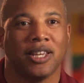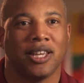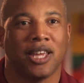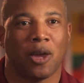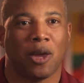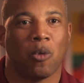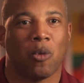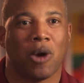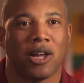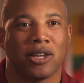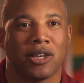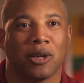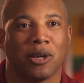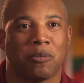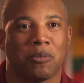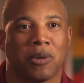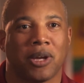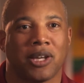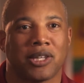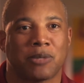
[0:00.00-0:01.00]
and wound
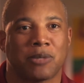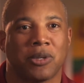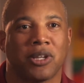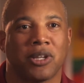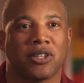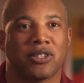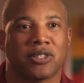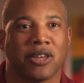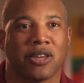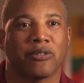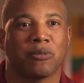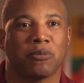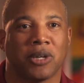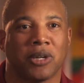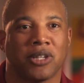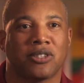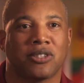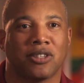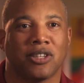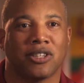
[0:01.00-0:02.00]
up uh, spending seven
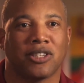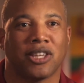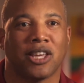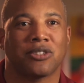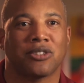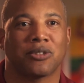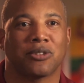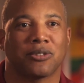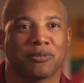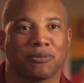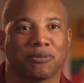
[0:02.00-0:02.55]
months in the desert.